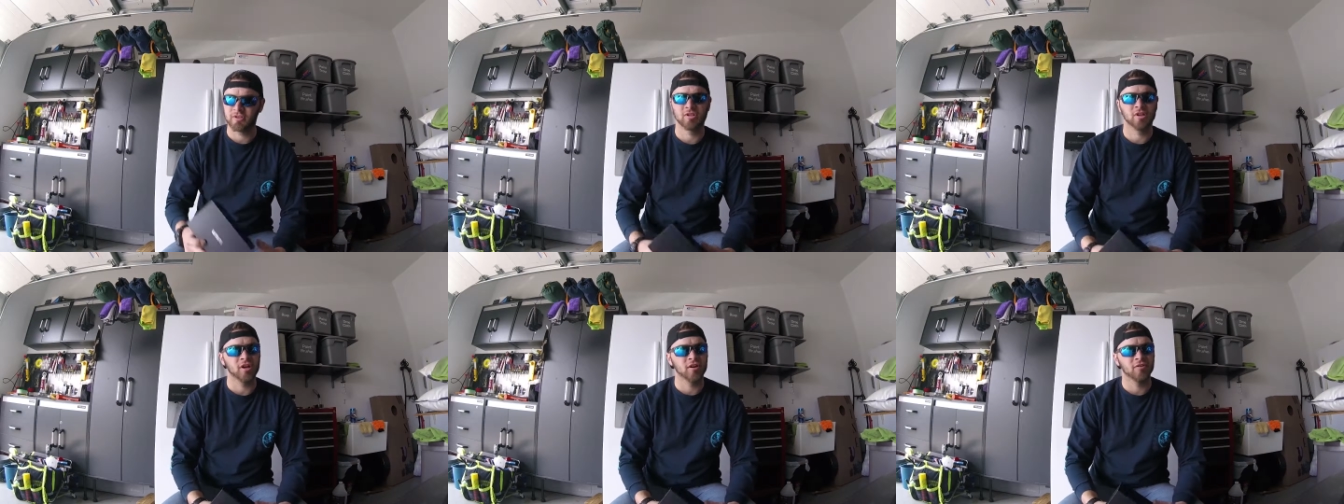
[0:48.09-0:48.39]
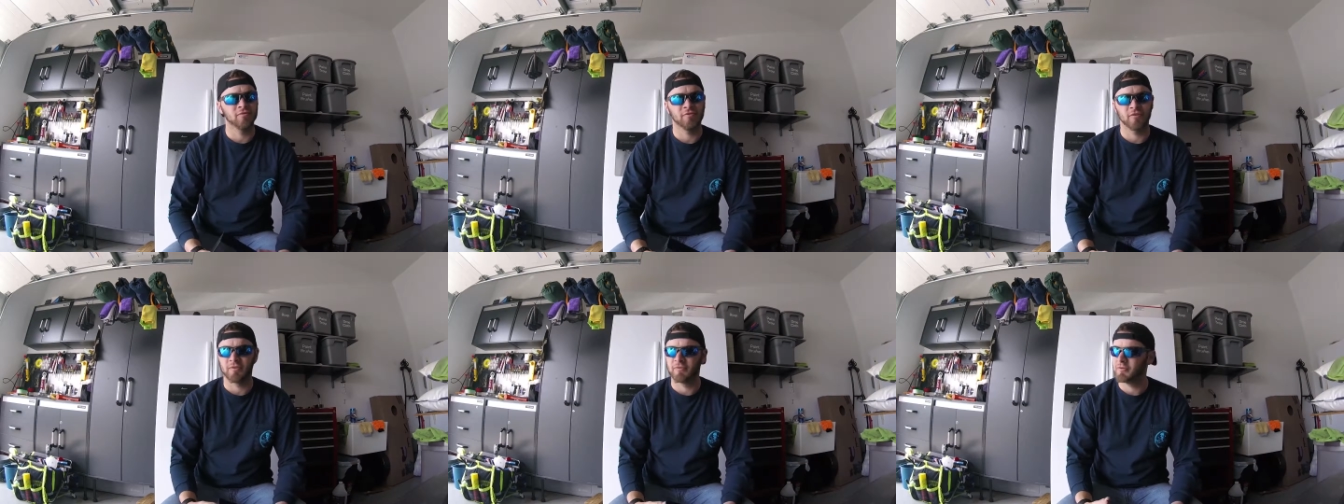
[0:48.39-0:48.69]

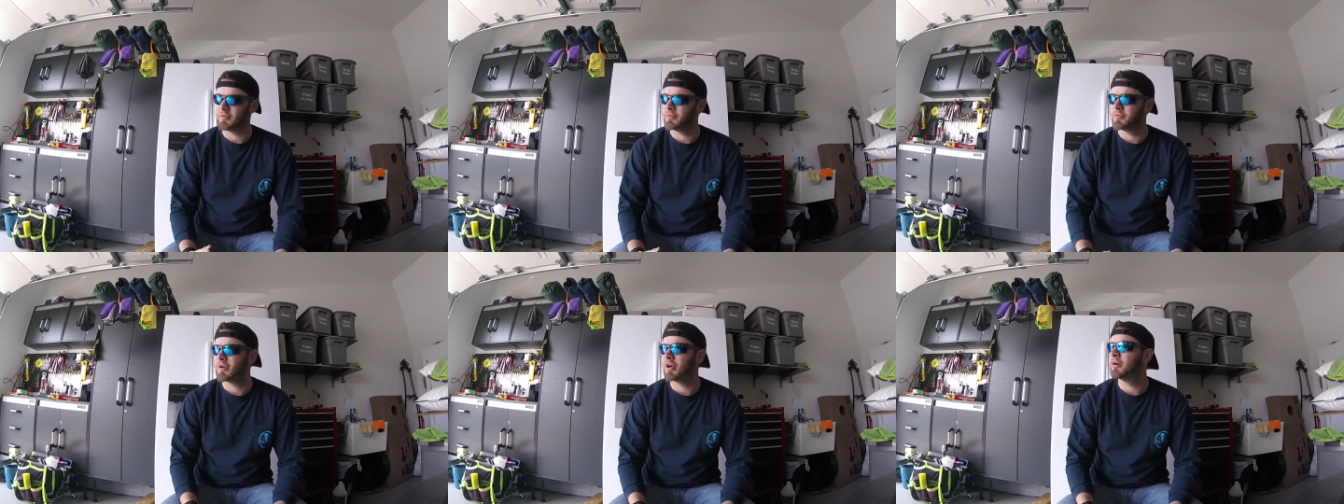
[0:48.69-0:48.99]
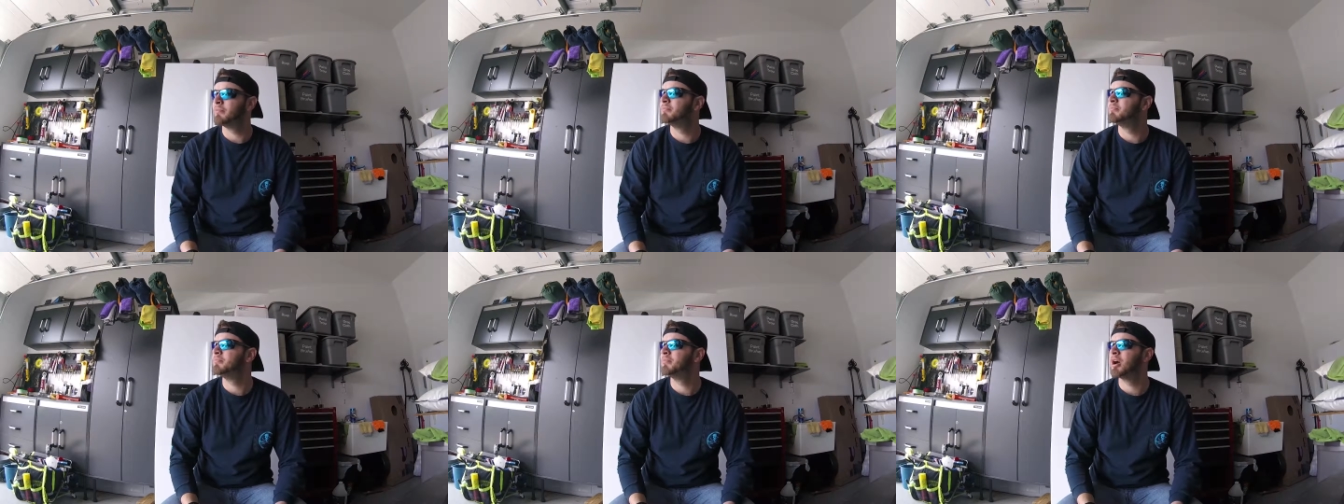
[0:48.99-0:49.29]

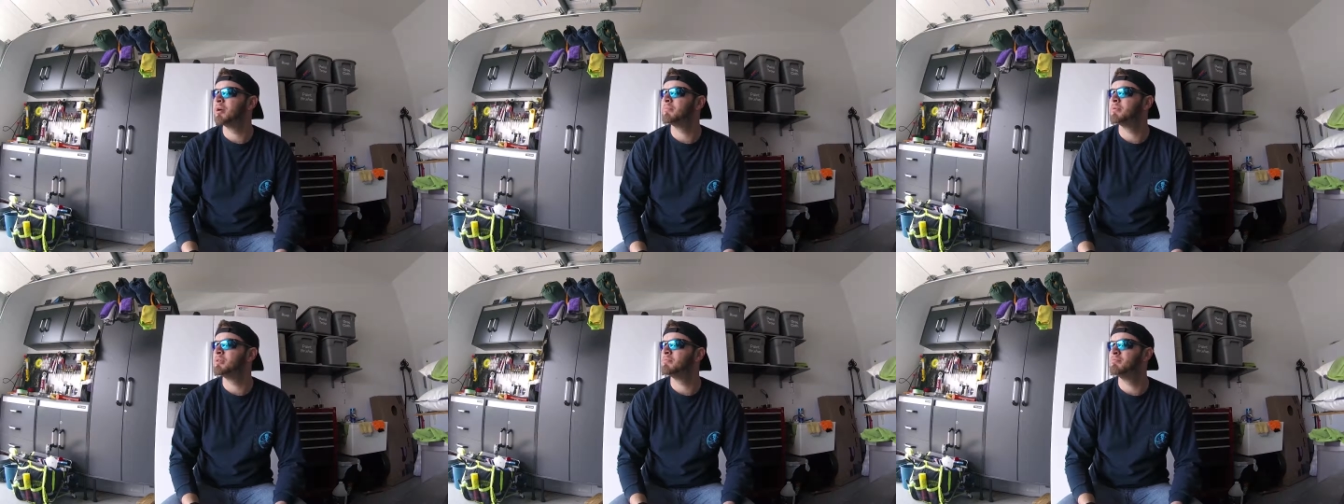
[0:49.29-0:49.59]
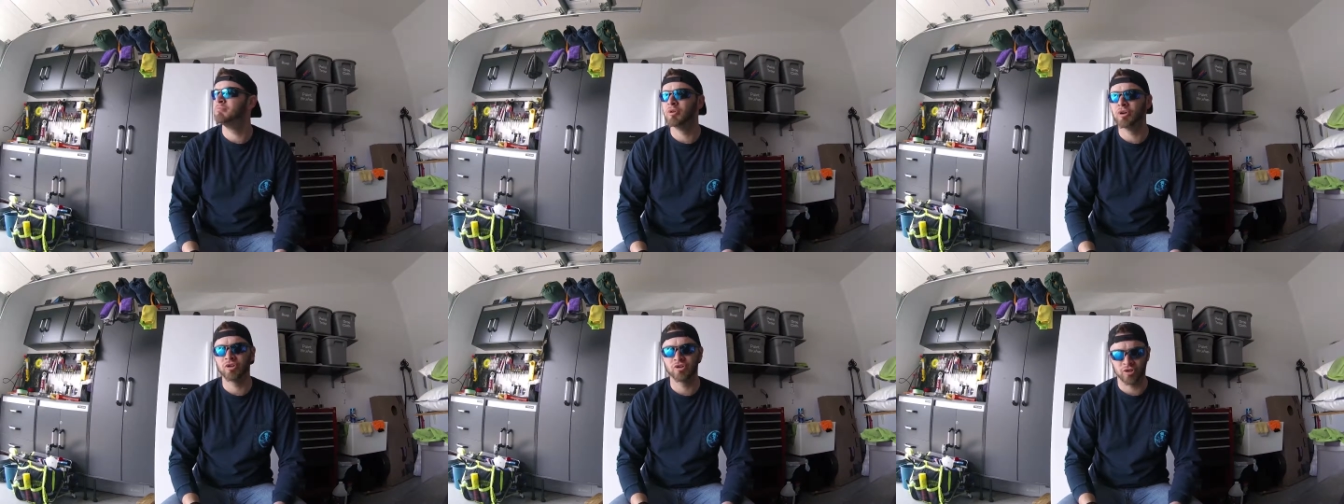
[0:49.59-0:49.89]
I might be
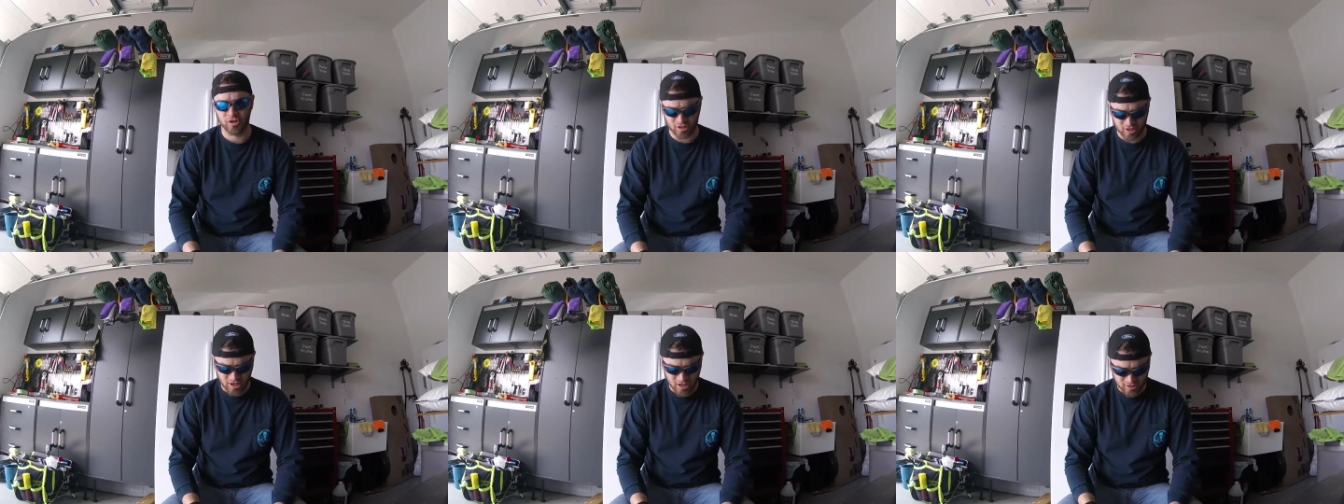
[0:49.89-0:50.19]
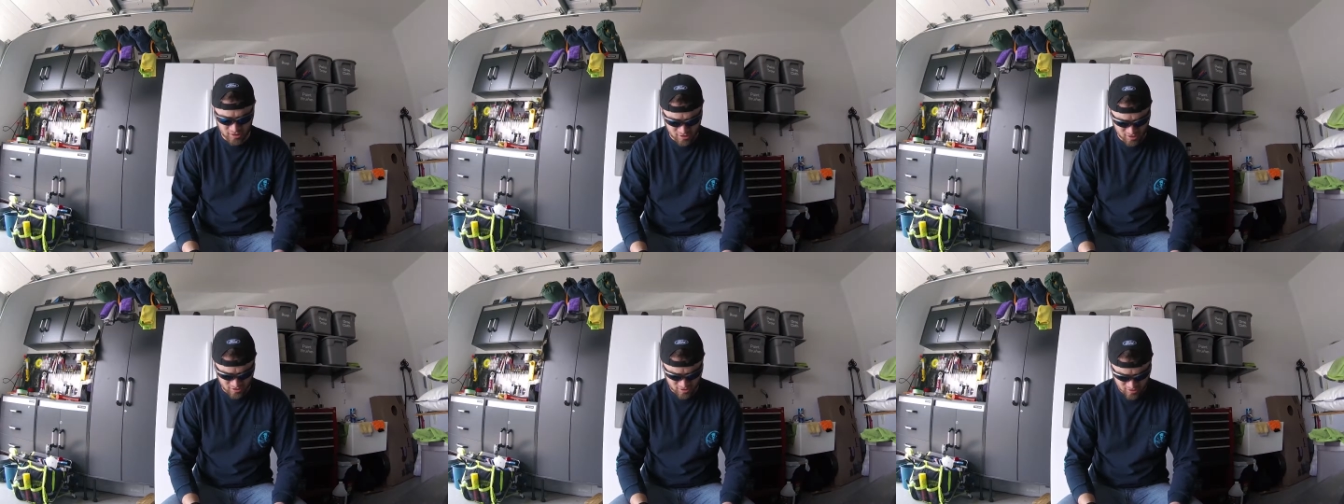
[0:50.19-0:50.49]
butchering
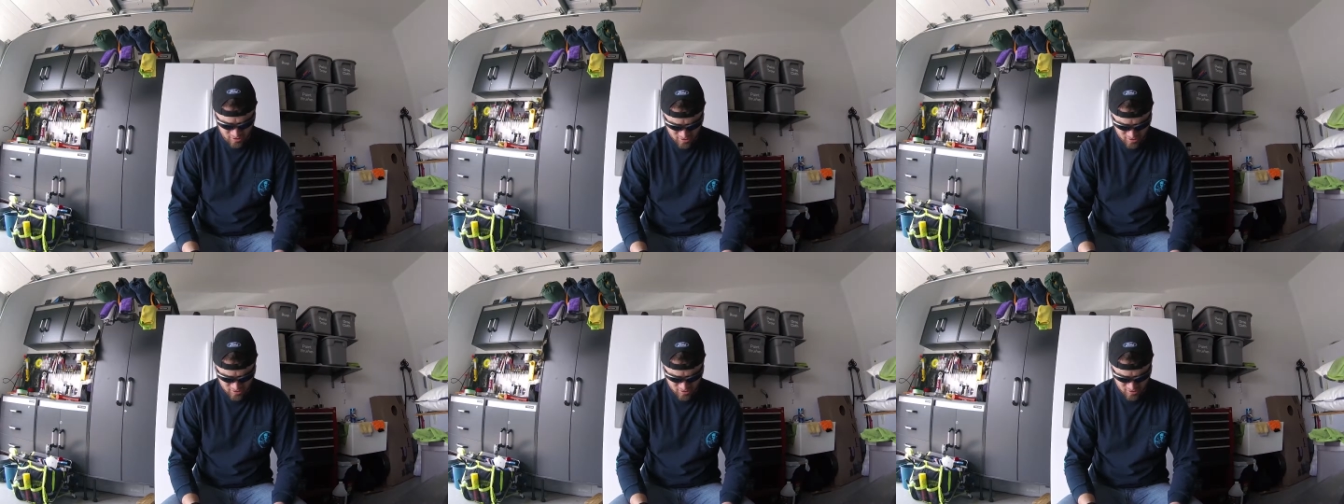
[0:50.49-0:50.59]
that to